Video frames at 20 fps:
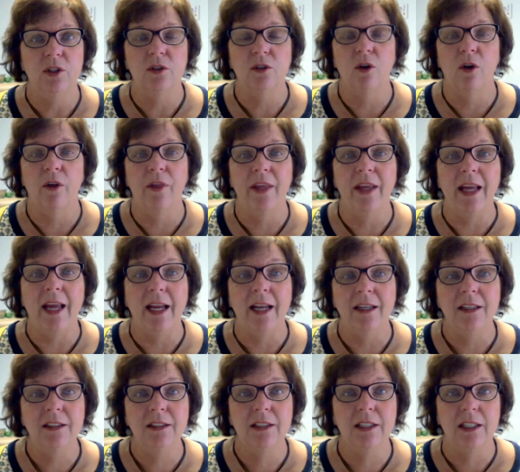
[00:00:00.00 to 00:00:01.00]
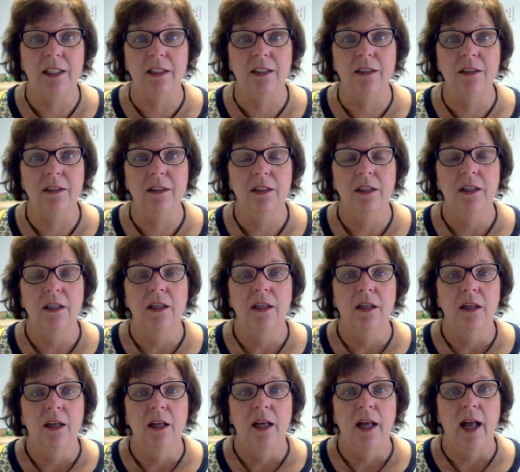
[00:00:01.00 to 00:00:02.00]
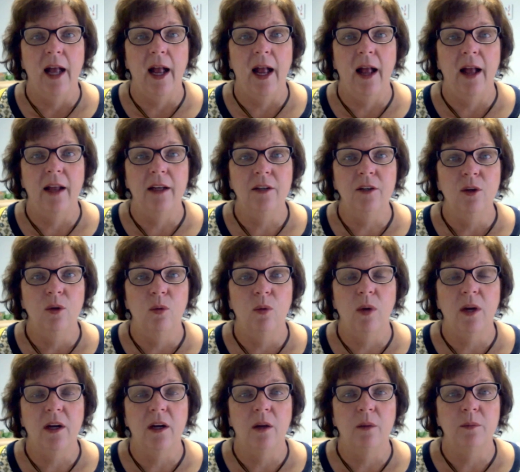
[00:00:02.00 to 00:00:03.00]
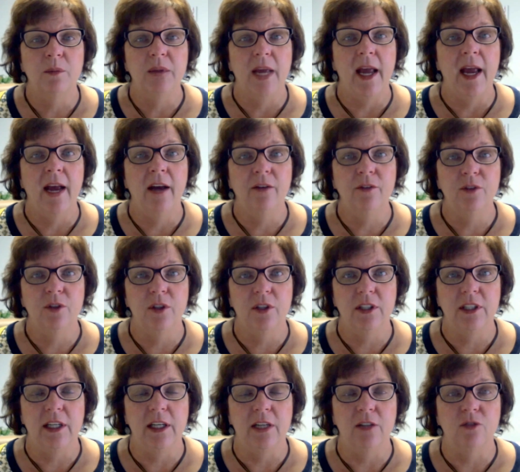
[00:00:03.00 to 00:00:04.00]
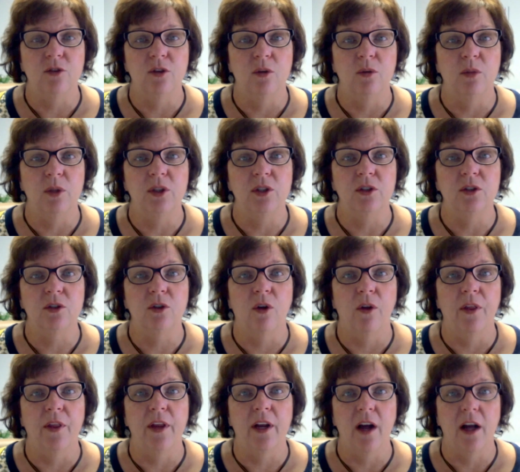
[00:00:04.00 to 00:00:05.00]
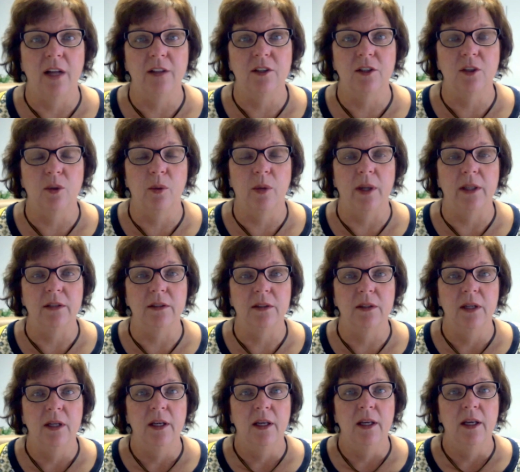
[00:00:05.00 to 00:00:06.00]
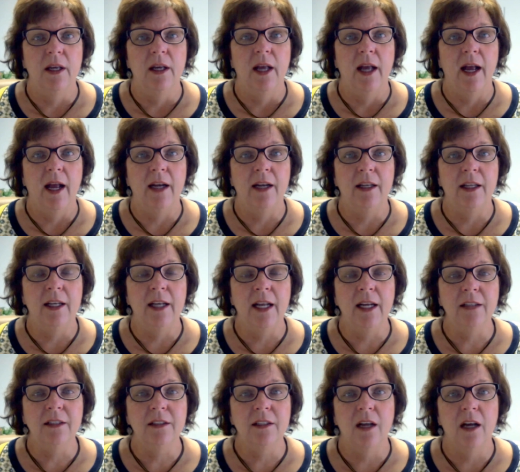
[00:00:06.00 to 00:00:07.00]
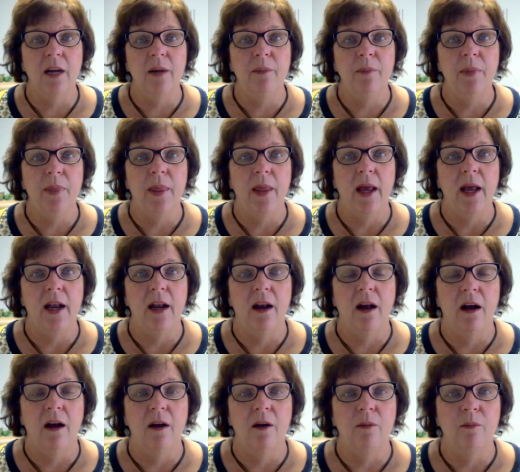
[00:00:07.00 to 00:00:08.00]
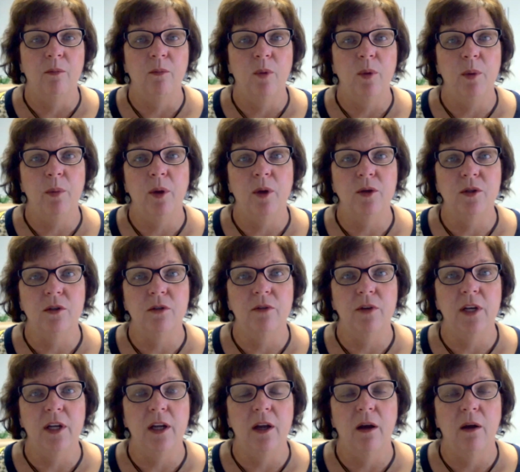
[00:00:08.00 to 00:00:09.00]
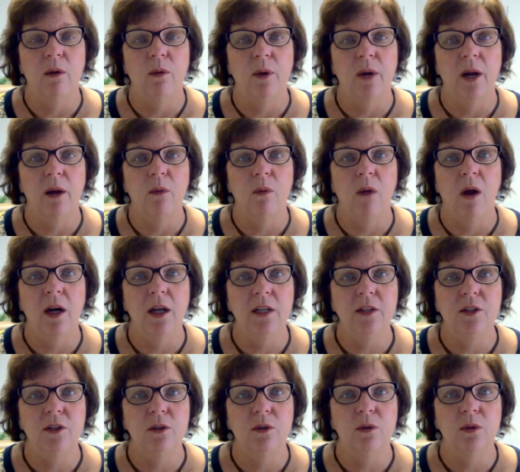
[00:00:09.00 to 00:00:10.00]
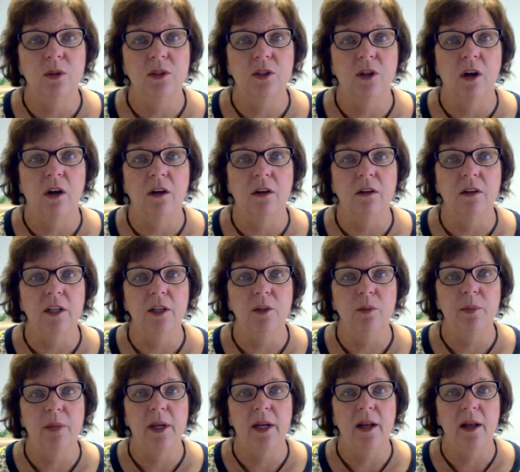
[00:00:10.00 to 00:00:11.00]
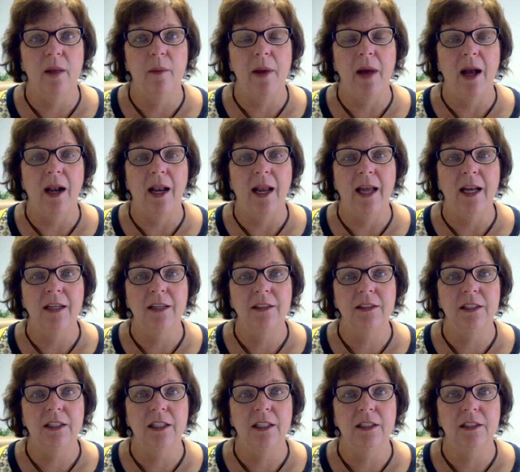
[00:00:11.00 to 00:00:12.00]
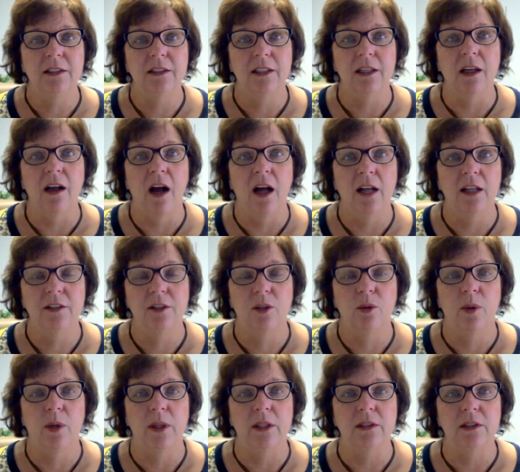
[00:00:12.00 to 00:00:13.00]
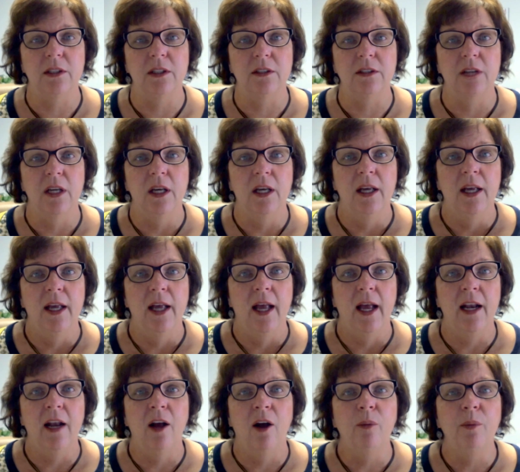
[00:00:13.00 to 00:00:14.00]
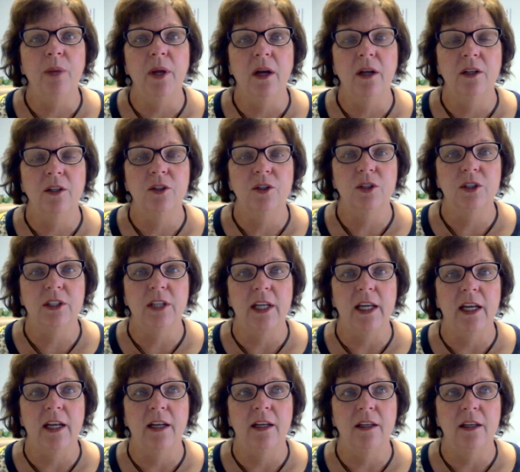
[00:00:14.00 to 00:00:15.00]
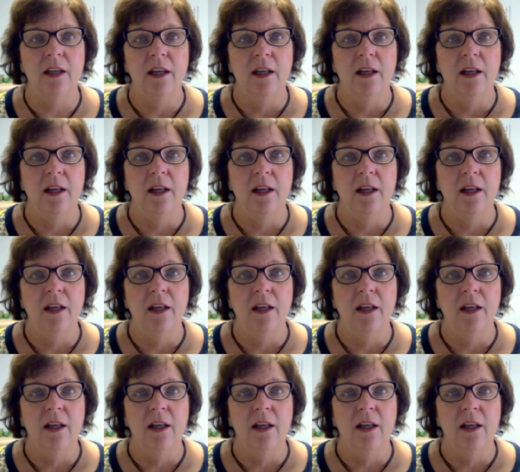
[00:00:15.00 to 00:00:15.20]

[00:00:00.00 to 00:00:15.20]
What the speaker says: is called the antecedent, and what comes after the tantrum, which is called the consequence. And the next time that we post a video, what I want to do is talk a little bit about antecedents and consequences and help you understand